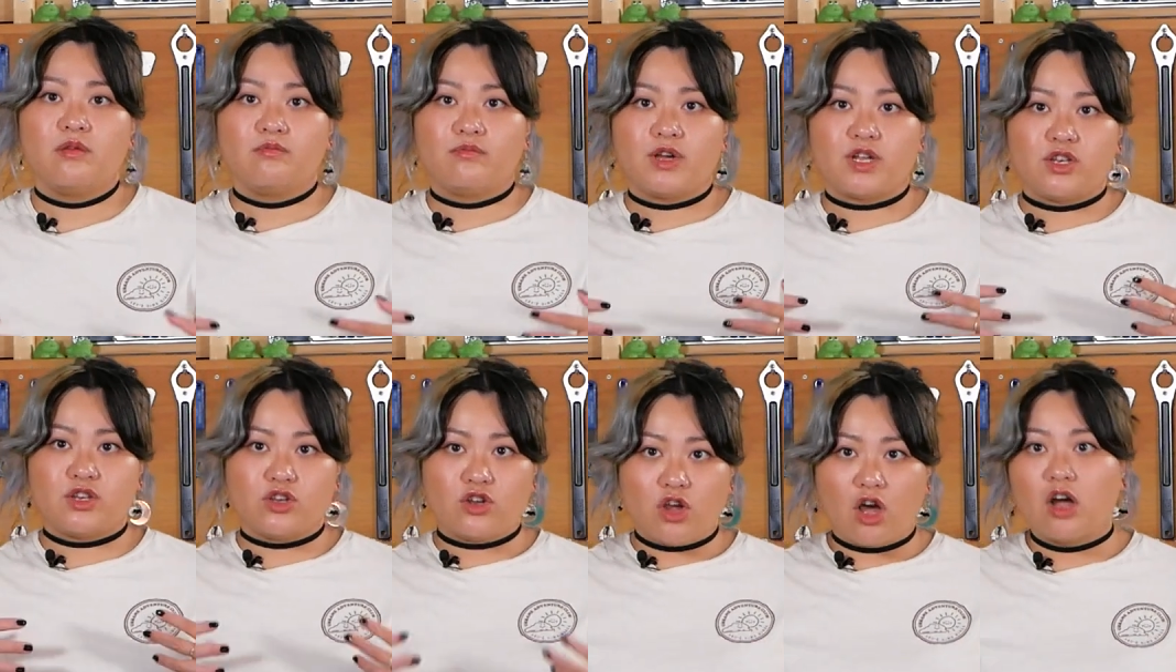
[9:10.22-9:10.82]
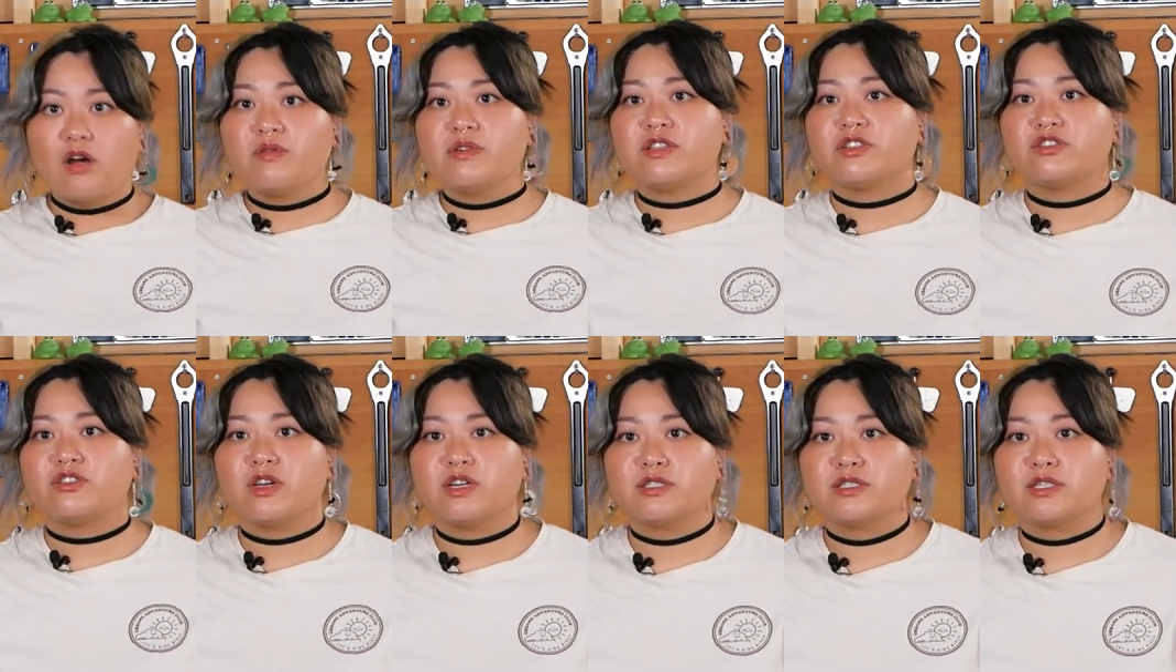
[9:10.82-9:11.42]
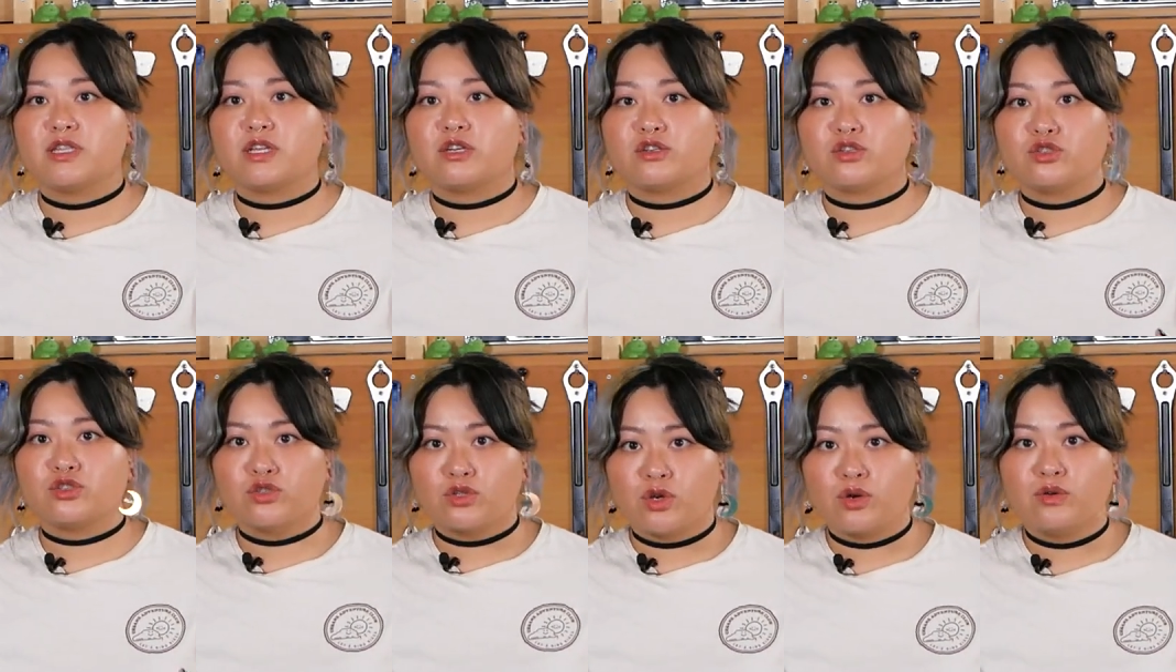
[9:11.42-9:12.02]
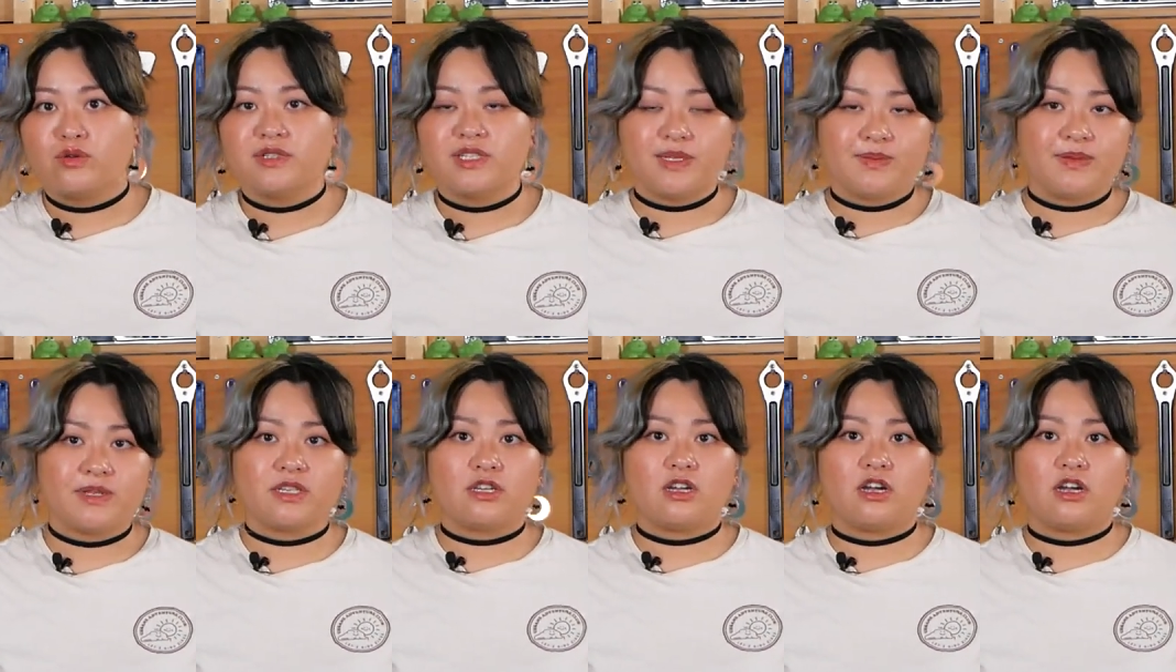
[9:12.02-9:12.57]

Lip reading: but not with treads that are so deep and